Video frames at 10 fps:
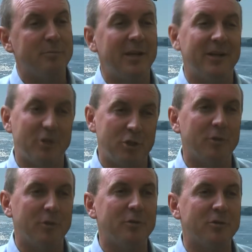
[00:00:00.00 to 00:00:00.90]
being is you
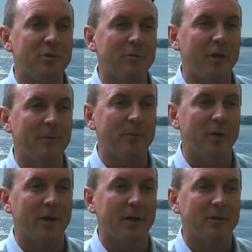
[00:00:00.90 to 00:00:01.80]
are using the wrong
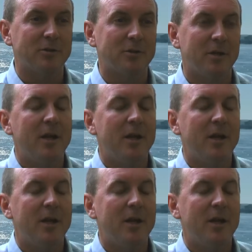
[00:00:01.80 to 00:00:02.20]
products.